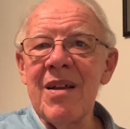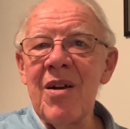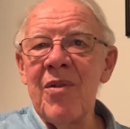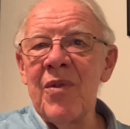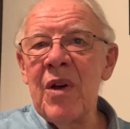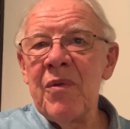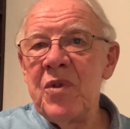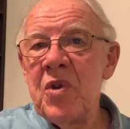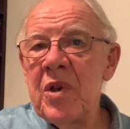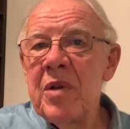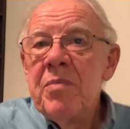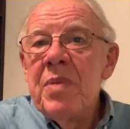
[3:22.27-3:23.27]
of you
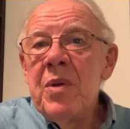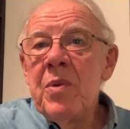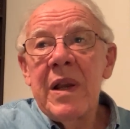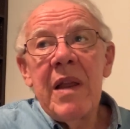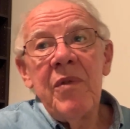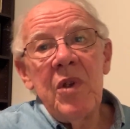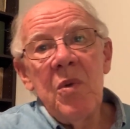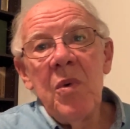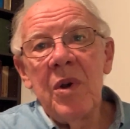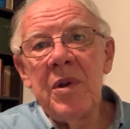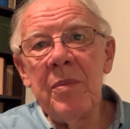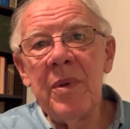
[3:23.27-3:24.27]
can be whatever you
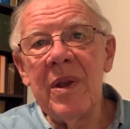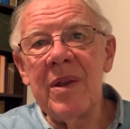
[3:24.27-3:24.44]
want to be.